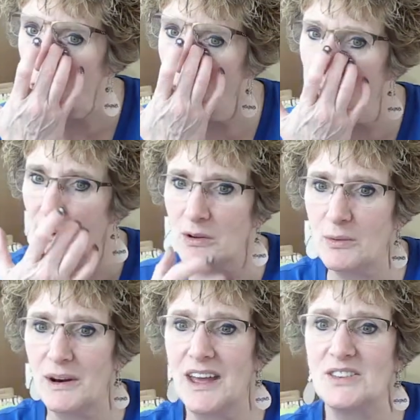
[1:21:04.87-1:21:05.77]
Hope
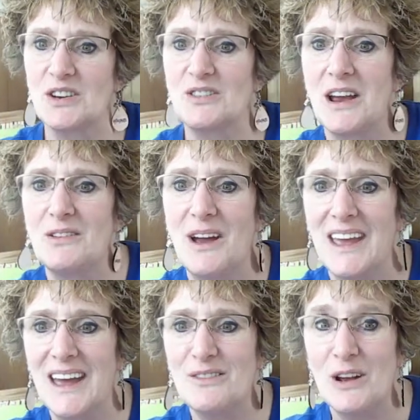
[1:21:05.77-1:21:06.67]
everyone has a great
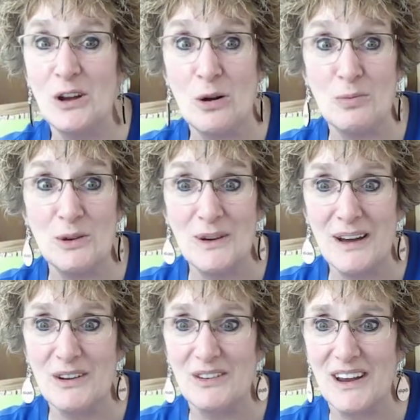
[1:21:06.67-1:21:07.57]
weekend. We hope you
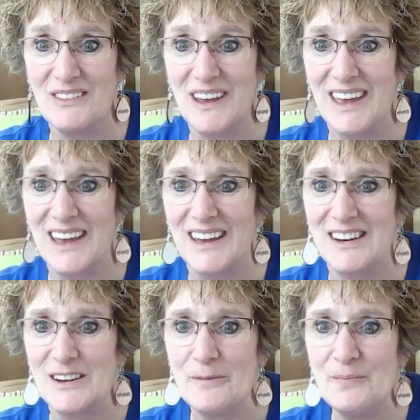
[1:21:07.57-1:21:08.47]
have a great
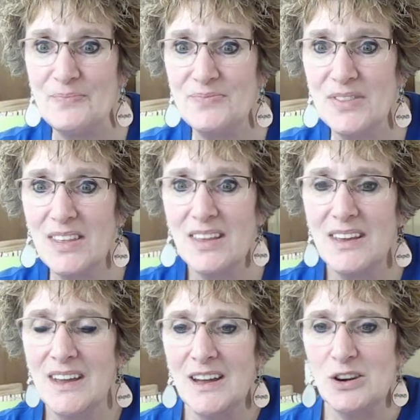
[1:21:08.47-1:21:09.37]
weekend.
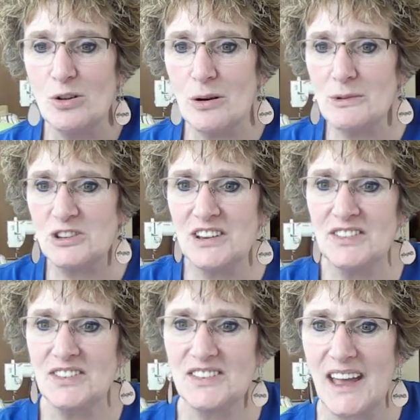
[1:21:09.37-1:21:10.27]
Norma Jean
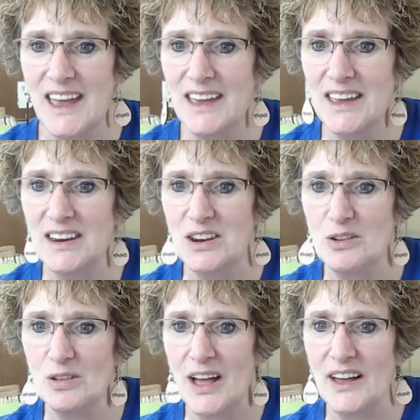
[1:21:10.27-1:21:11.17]
says, I hate getting new
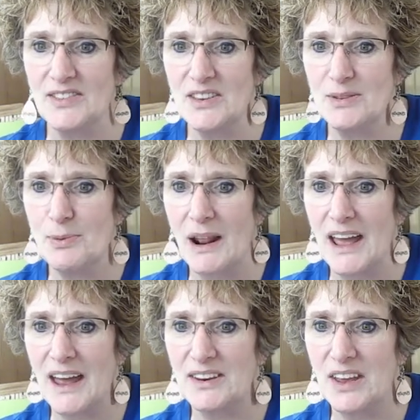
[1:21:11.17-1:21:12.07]
glasses, but I
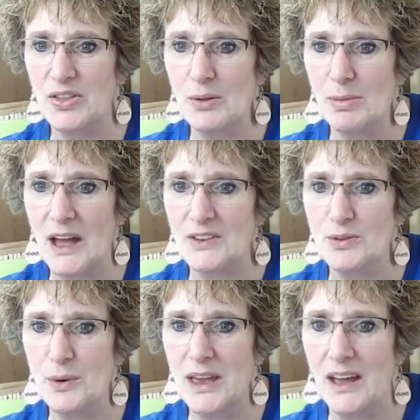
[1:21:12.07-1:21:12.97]
had to get them
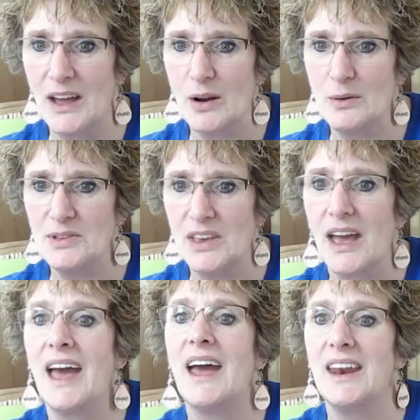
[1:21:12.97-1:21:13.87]
last week. I always get
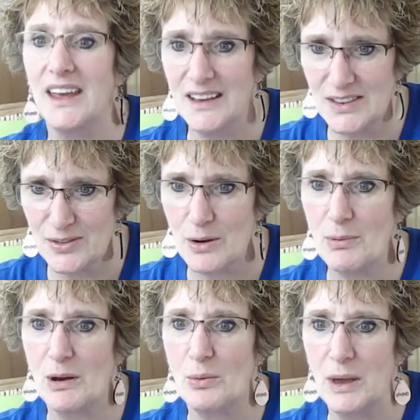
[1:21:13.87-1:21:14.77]
headaches for
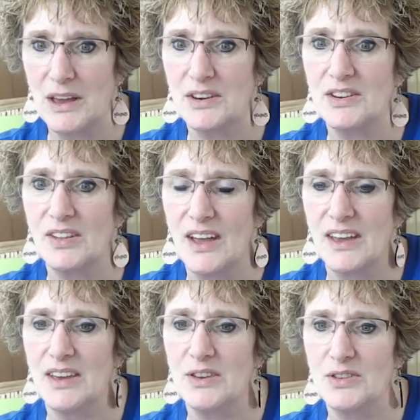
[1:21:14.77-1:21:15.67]
about a week until I
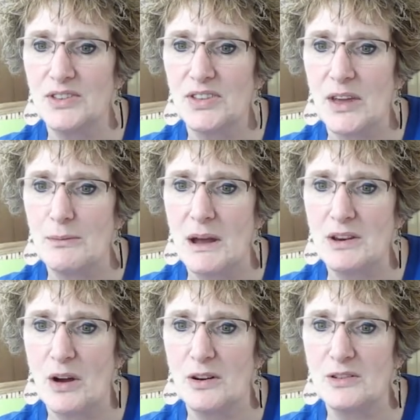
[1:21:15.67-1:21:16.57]
get used to them. My
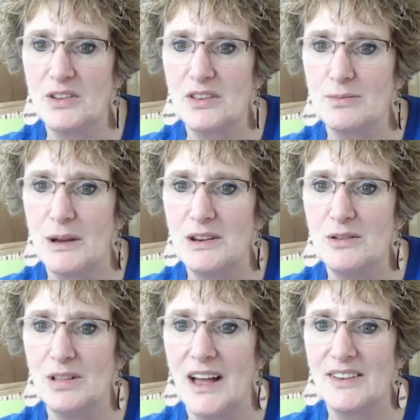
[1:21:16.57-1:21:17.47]
daughter says my new
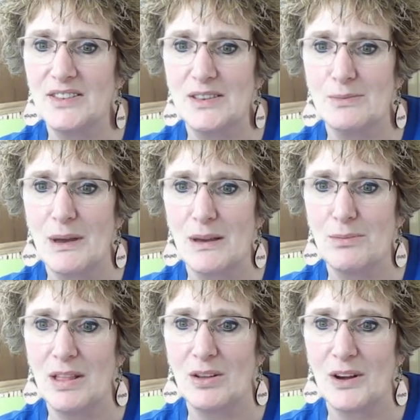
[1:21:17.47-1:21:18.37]
glasses make
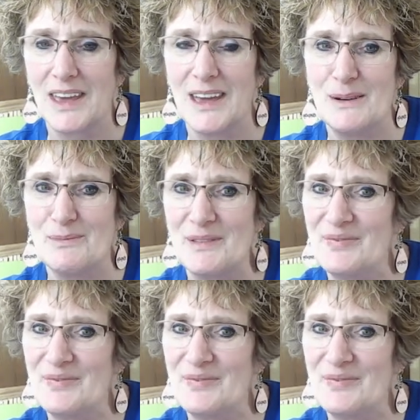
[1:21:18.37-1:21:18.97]
me look hip.